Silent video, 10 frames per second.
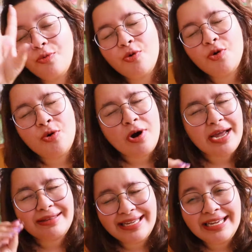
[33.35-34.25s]
who
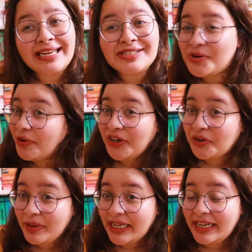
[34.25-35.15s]
I think is going
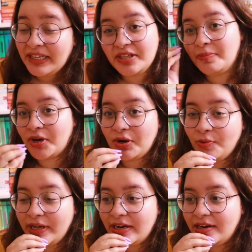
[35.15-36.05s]
to be the Booker
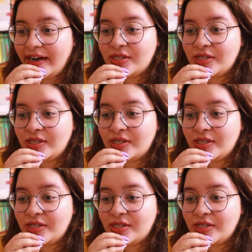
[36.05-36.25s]
winner,